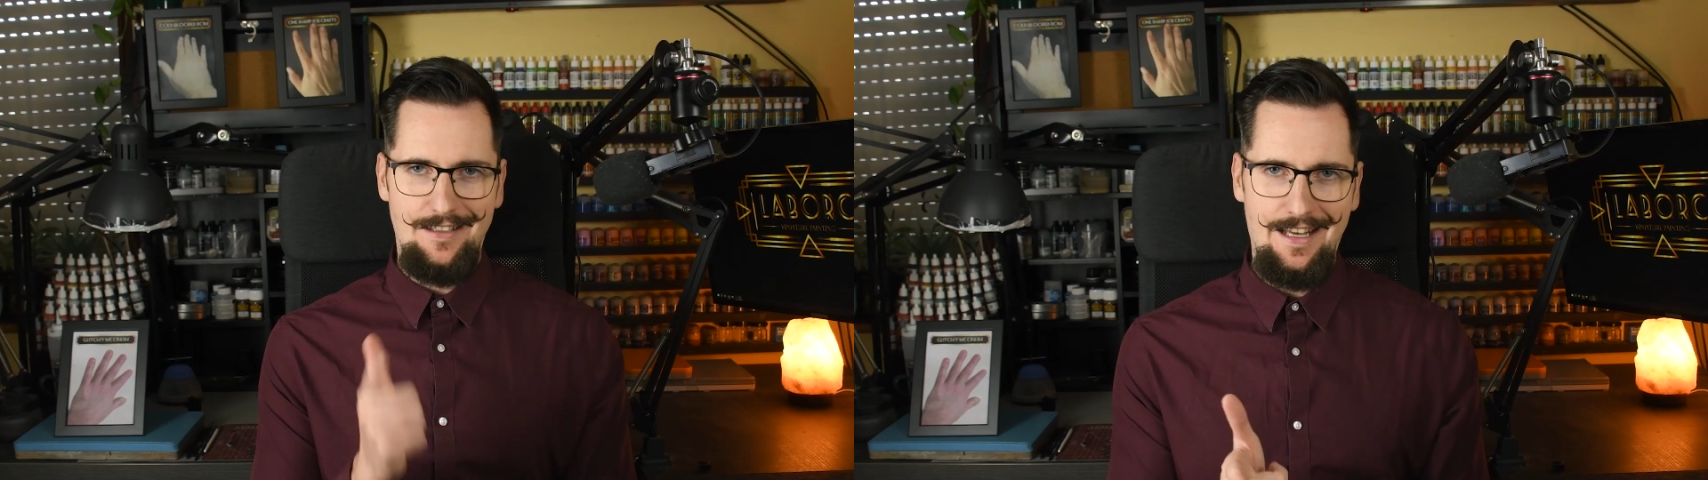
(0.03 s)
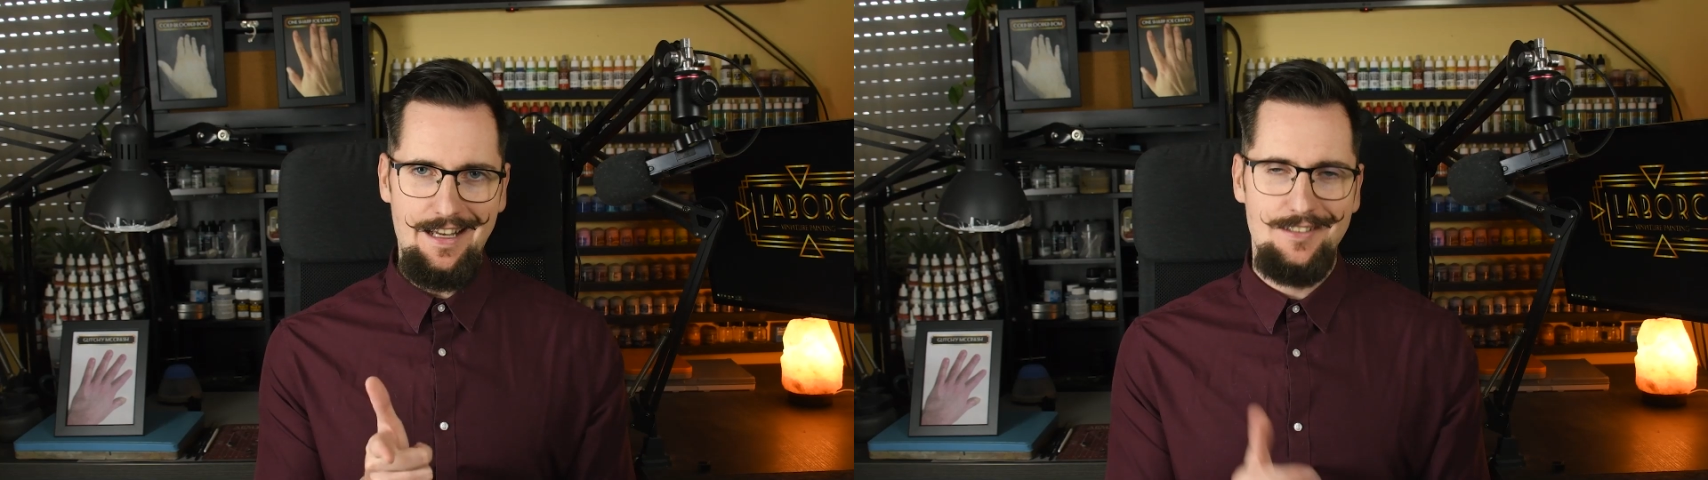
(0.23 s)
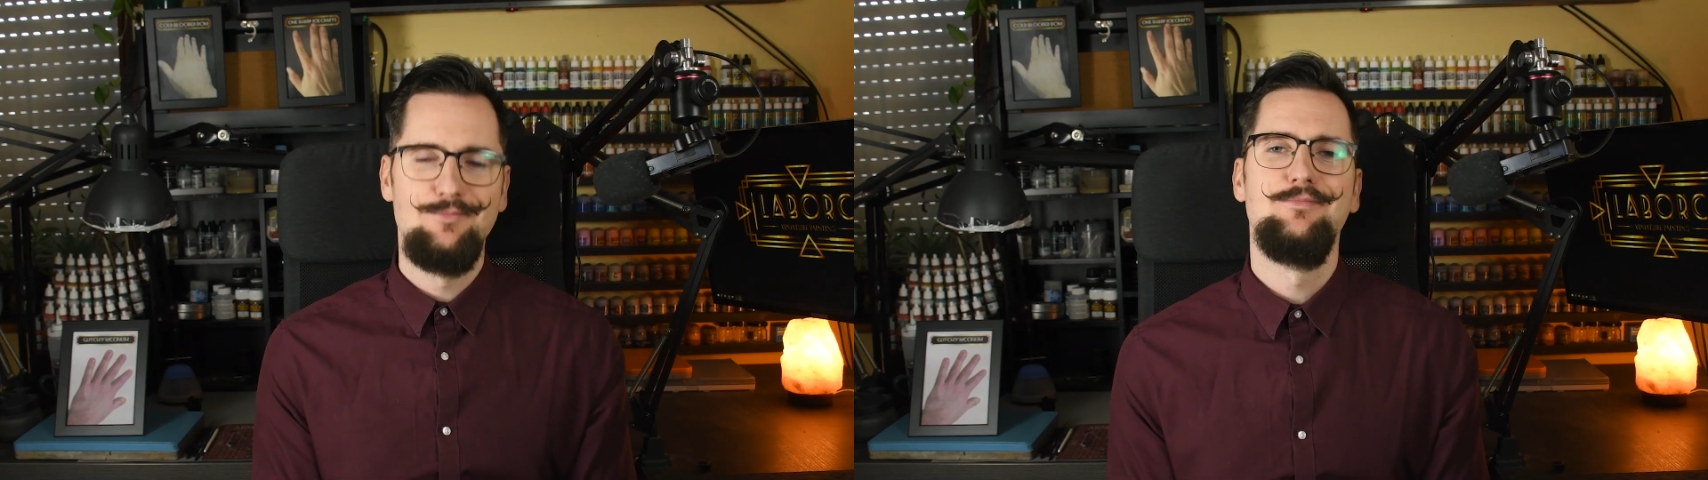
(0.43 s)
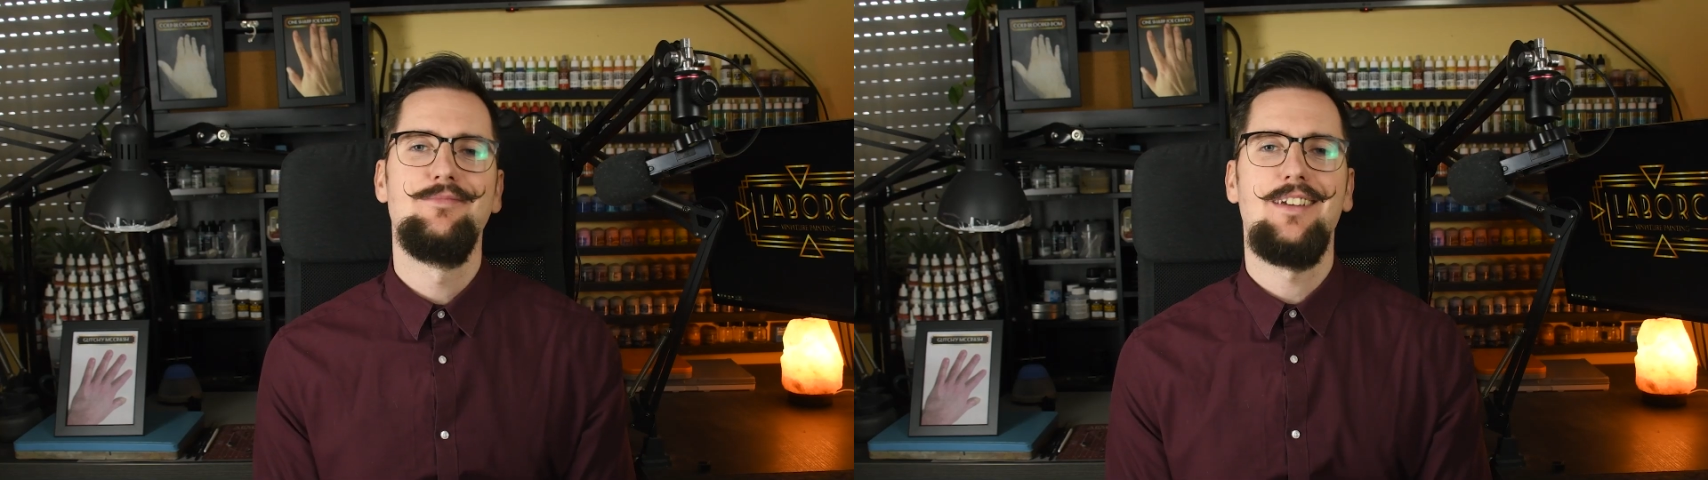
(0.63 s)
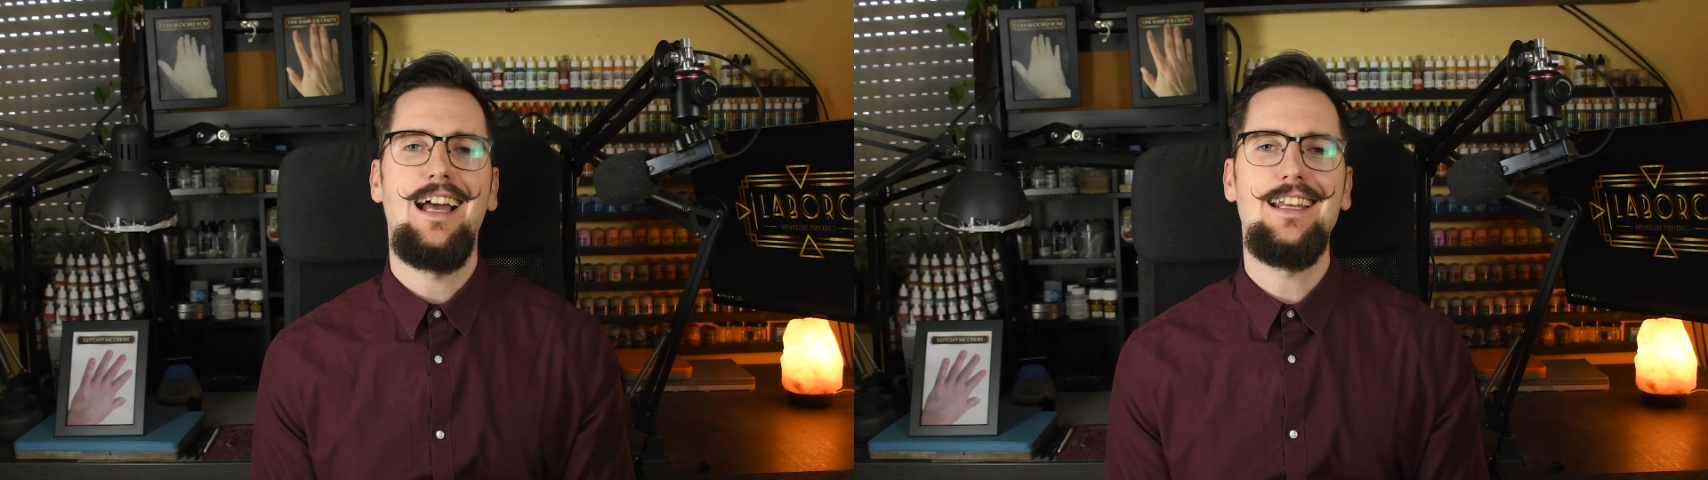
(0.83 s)
Aha!
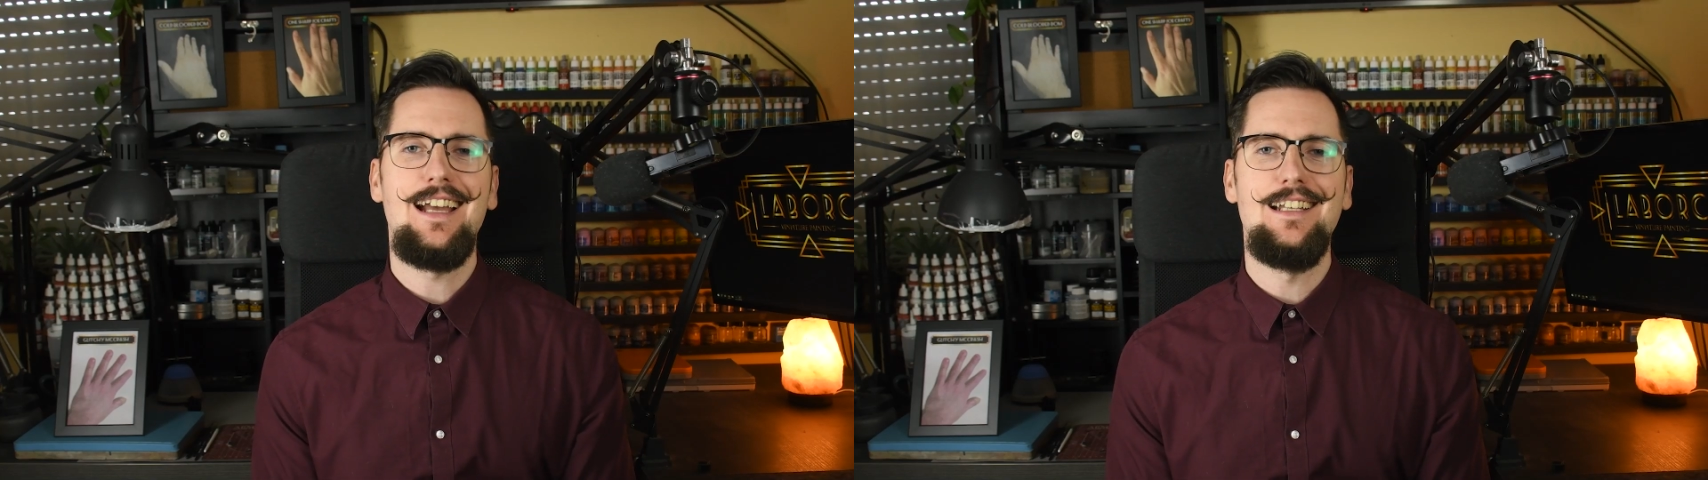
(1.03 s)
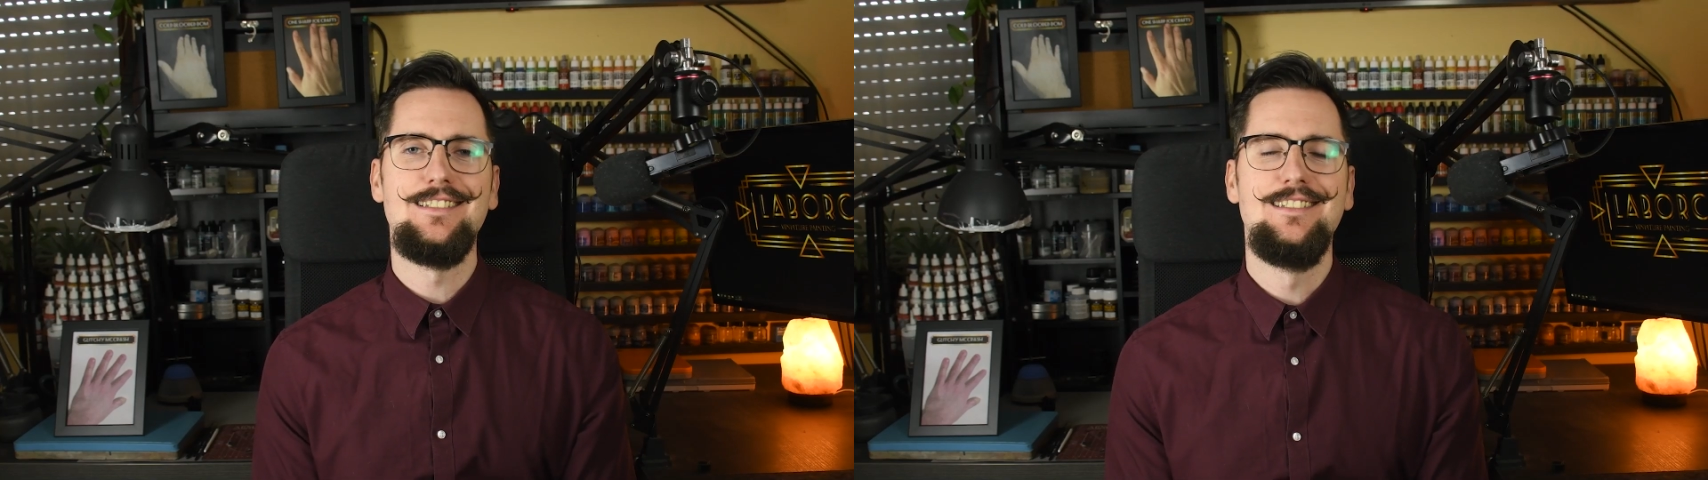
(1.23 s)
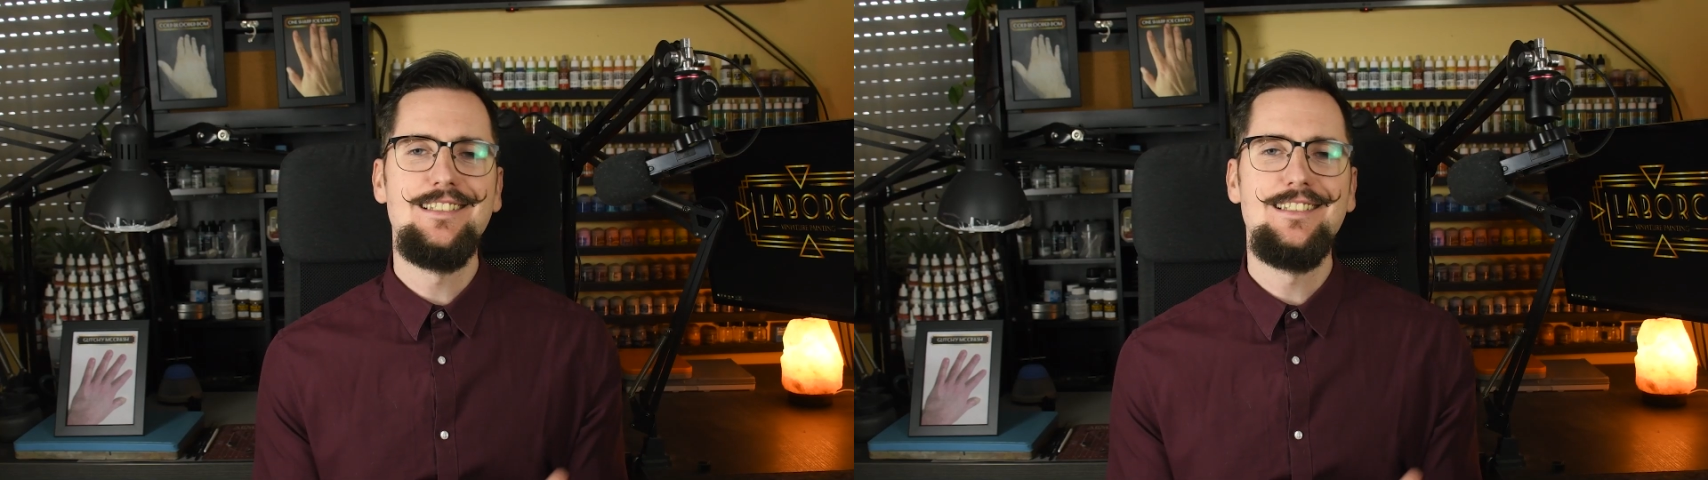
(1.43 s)
Hi guys,